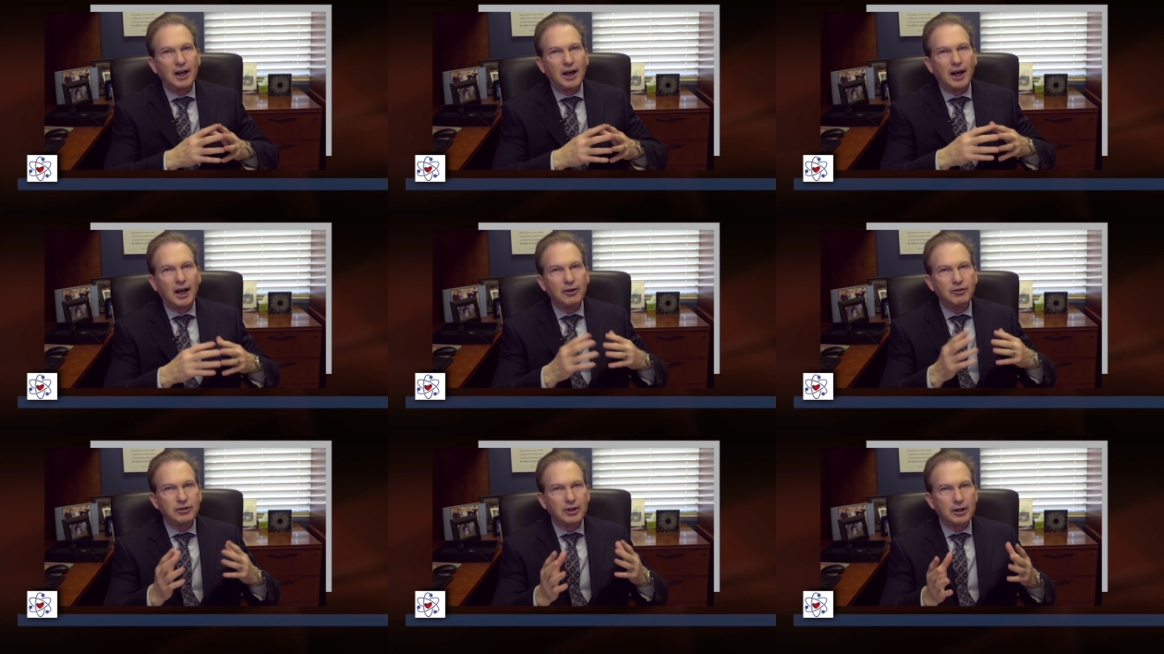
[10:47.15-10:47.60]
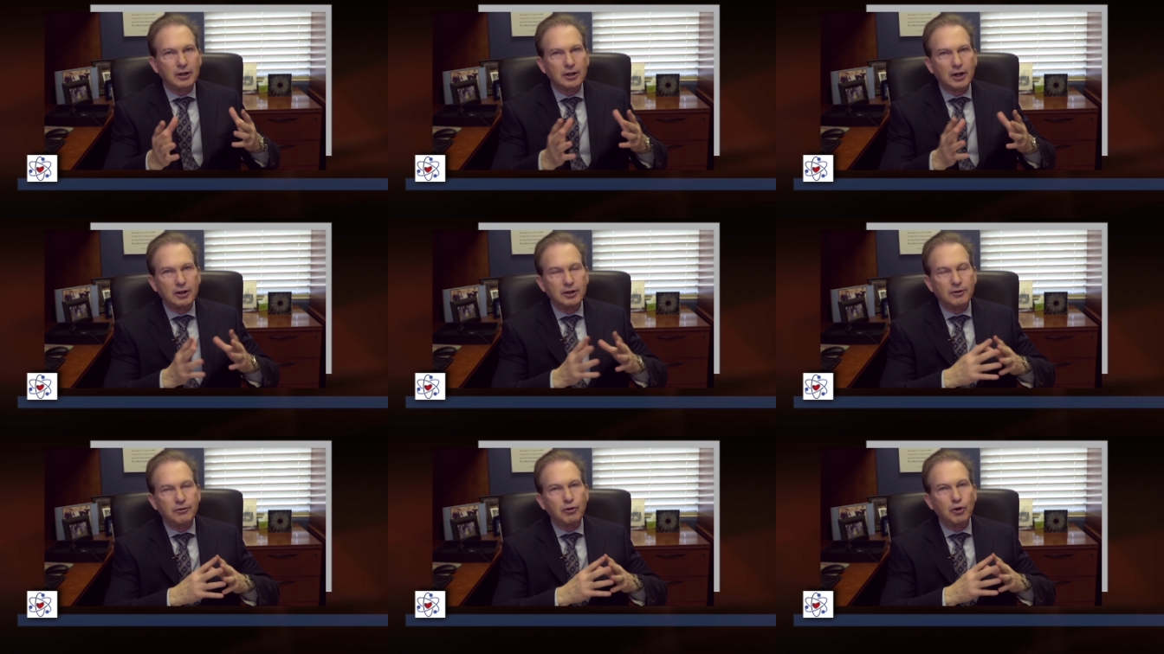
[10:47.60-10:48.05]
I've settled
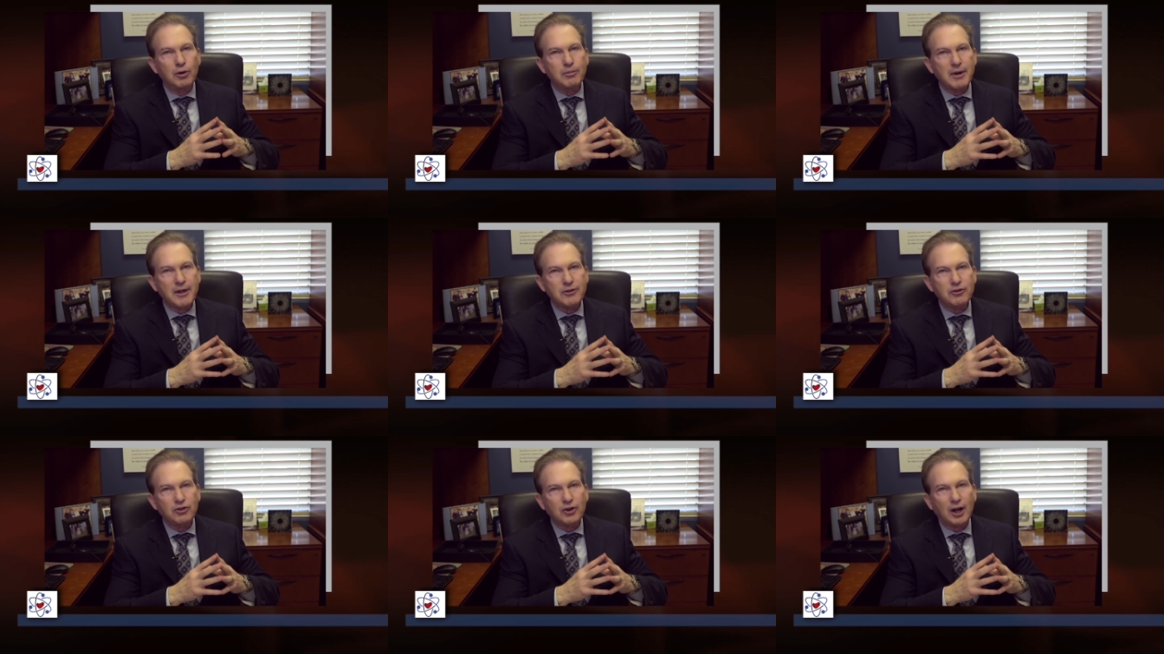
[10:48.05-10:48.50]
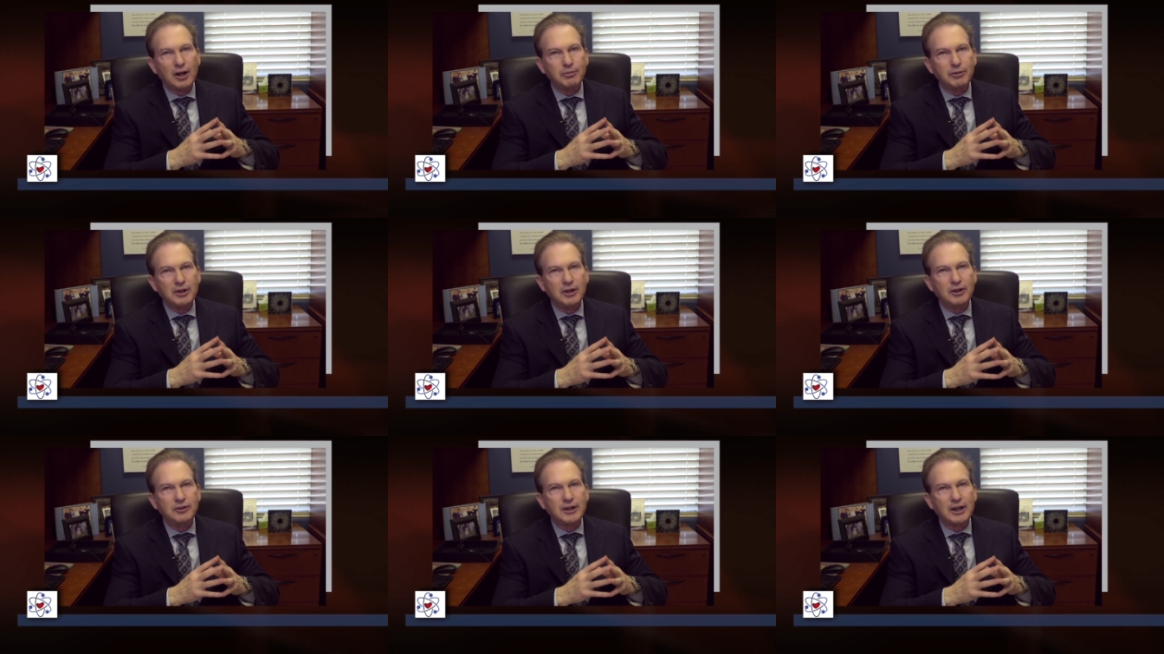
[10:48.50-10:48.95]
on the 4 month shot
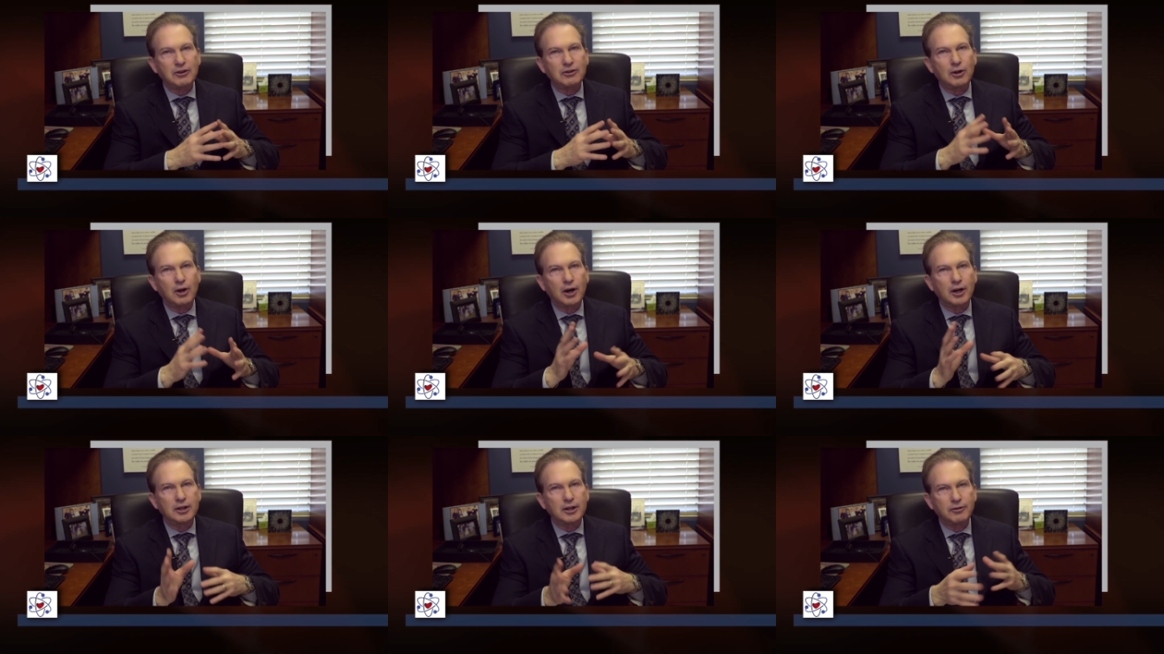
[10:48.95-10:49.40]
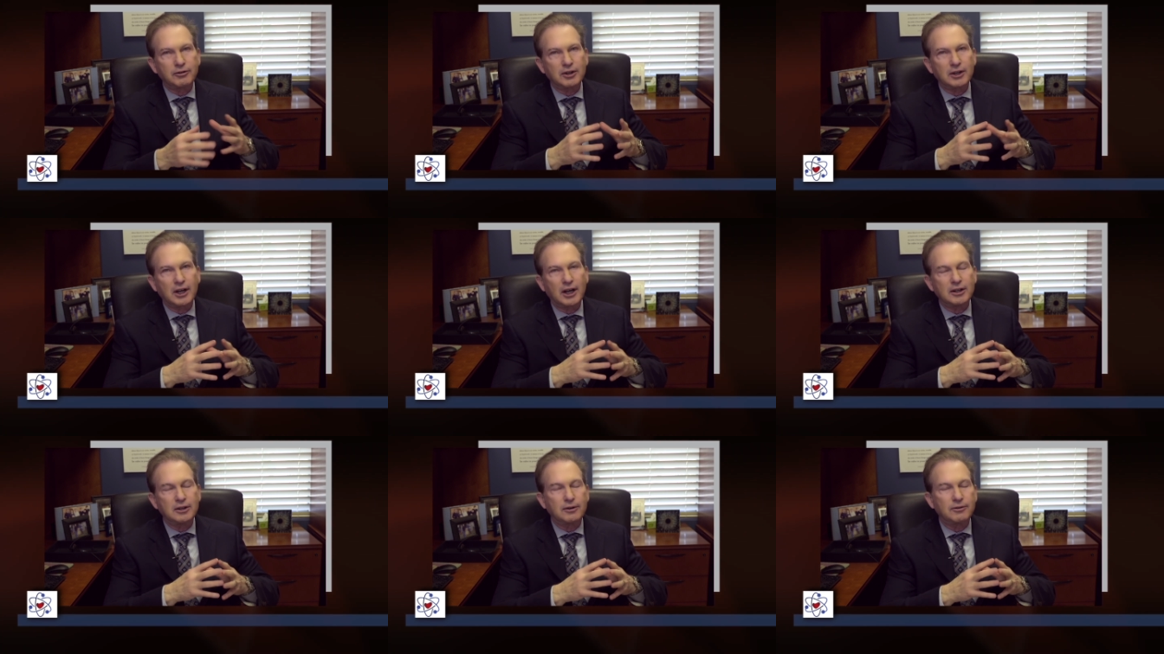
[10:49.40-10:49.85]
because that's long enough to
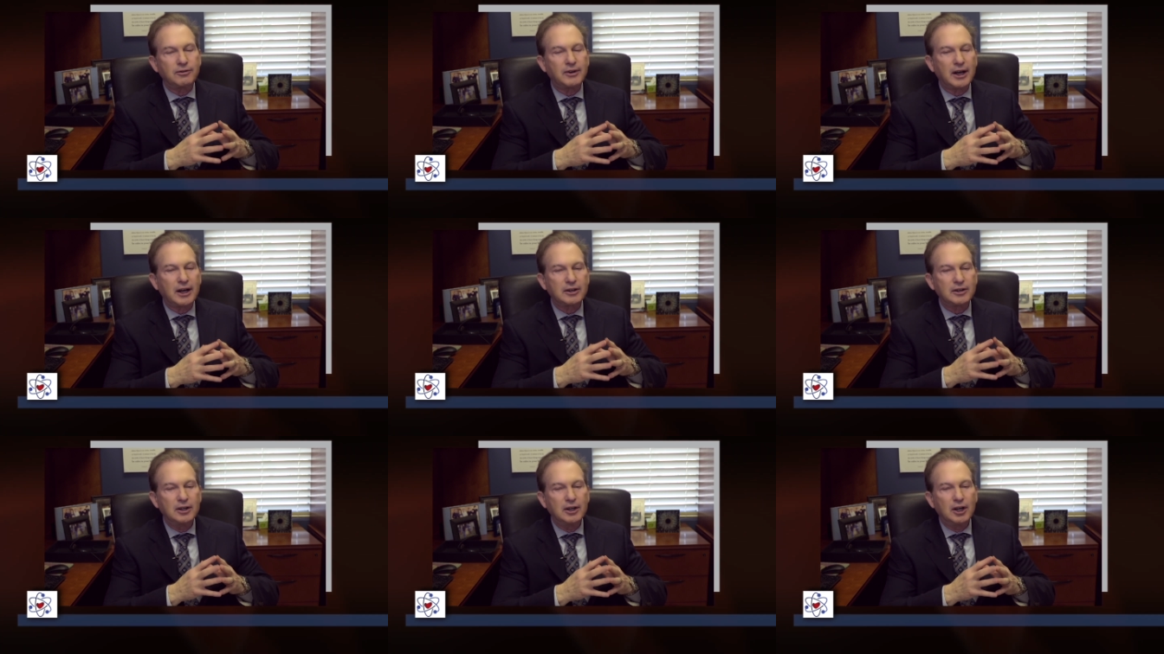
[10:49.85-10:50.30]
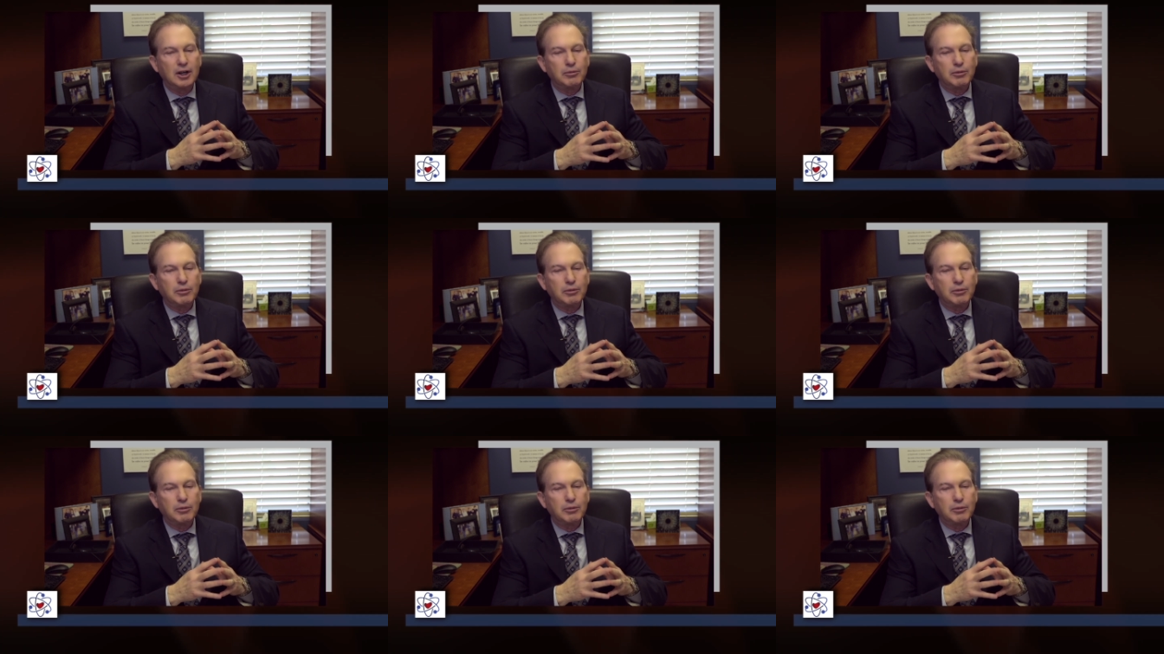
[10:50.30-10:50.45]
get an effect,